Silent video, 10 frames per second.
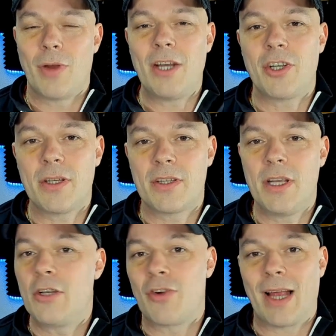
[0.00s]
So as you can
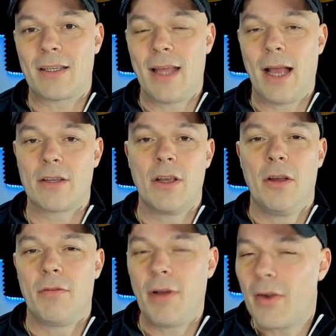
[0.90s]
see, track stacks,
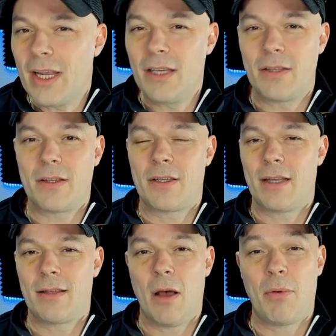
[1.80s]
very easy to
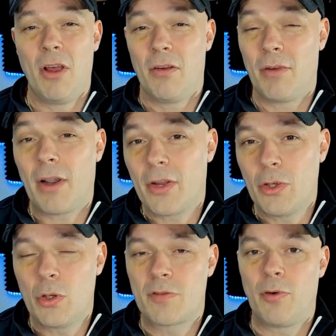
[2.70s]
set up, very
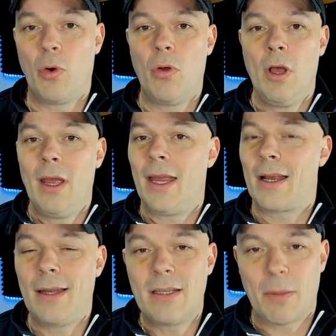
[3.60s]
useful. It
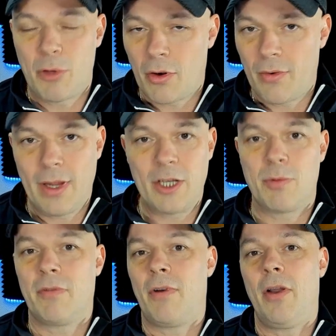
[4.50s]
cleans up your
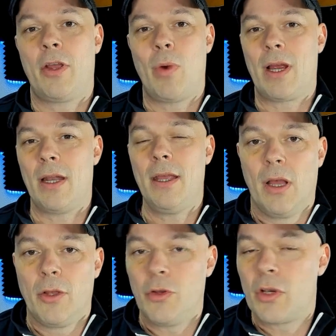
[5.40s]
arrangement very quickly.
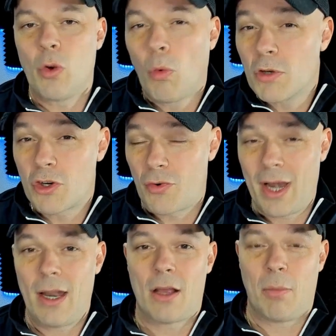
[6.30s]
You can almost
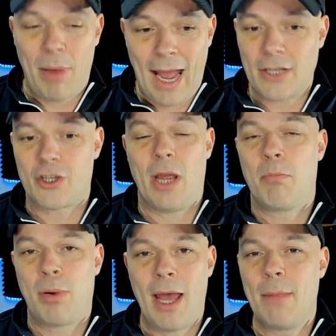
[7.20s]
create like a patch
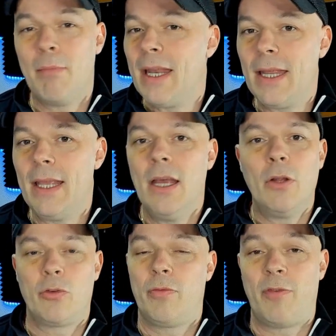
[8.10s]
and play MIDI
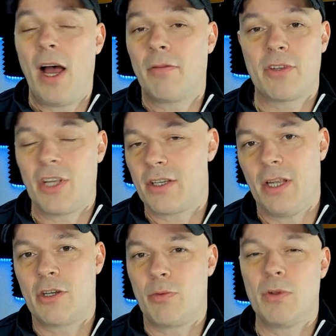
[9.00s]
to 5 or 6
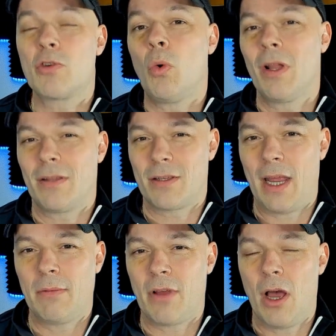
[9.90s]
instruments all at the
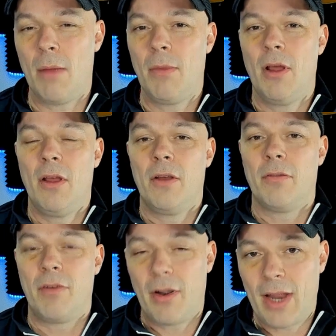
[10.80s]
same time.
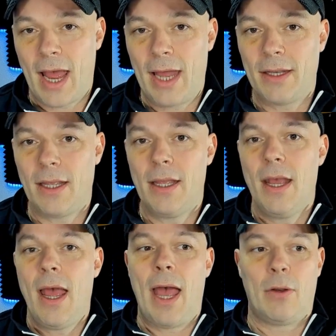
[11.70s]
very handy.
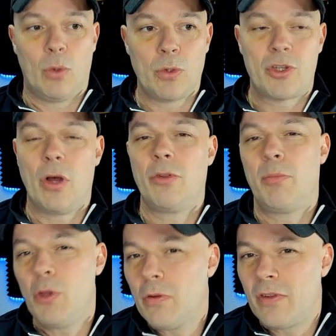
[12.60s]
And also the
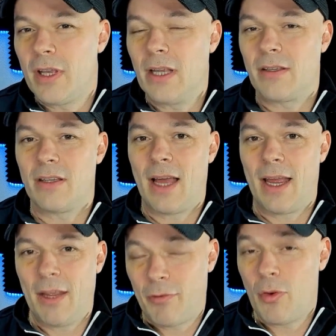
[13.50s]
beauty is
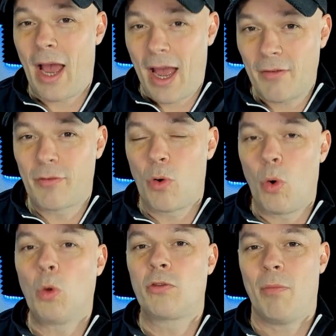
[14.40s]
that if you have got
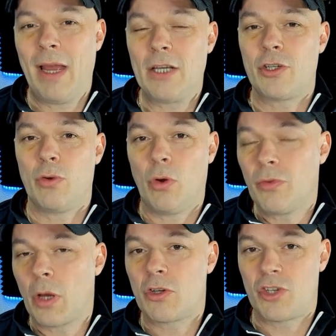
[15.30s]
automation on
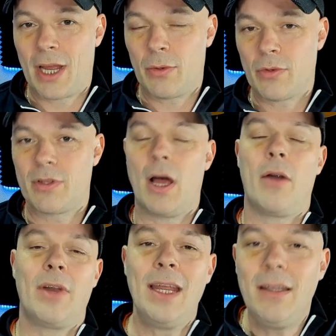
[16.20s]
those channels that
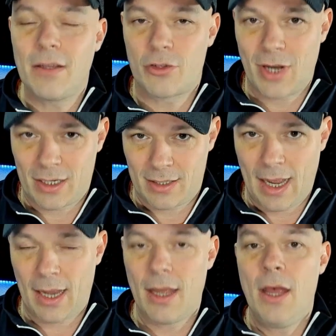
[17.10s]
are in the track
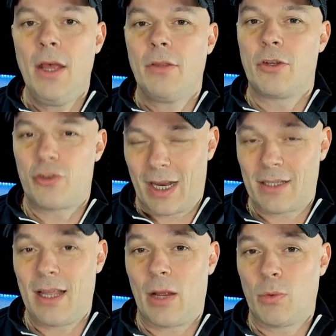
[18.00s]
stack
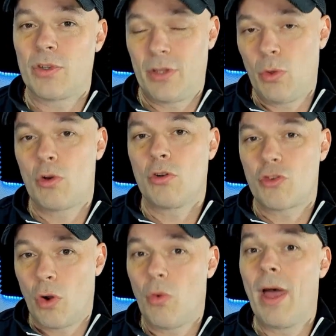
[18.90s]
will still
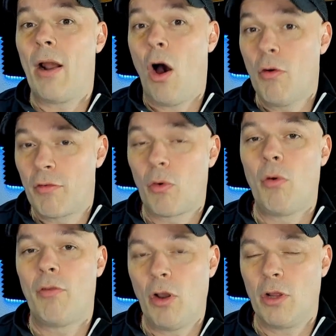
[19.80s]
control their
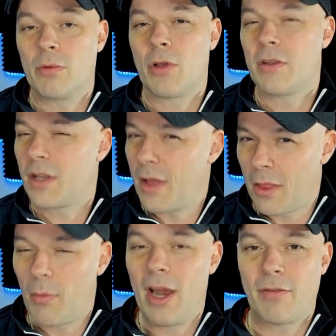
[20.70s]
overall volume. So it's
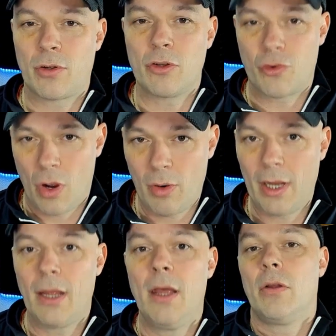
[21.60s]
another way of
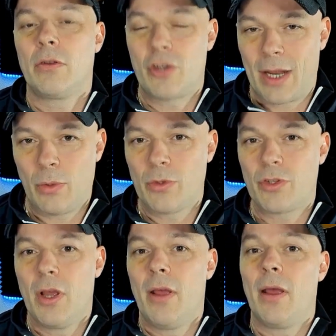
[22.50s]
controlling
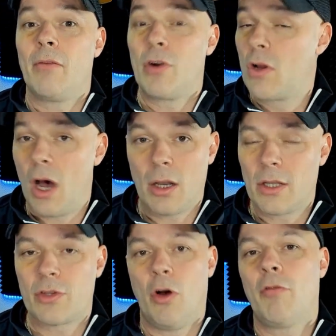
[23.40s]
channels
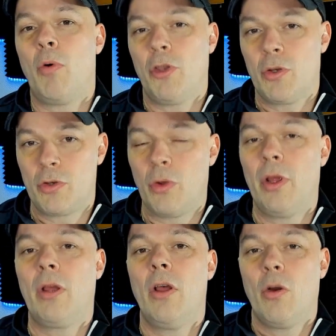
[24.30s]
regardless of what you're
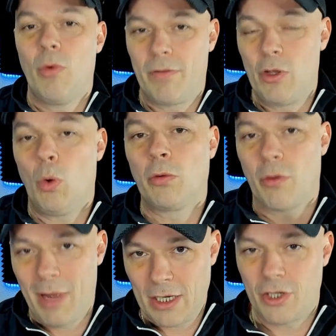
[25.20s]
doing with the
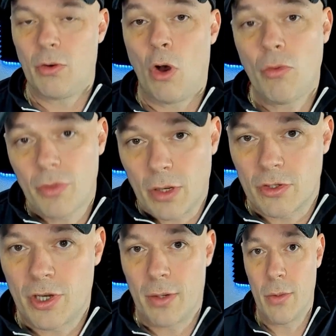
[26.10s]
automation on those
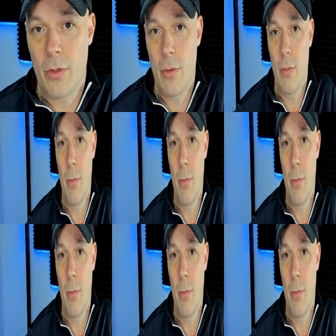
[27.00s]
channels.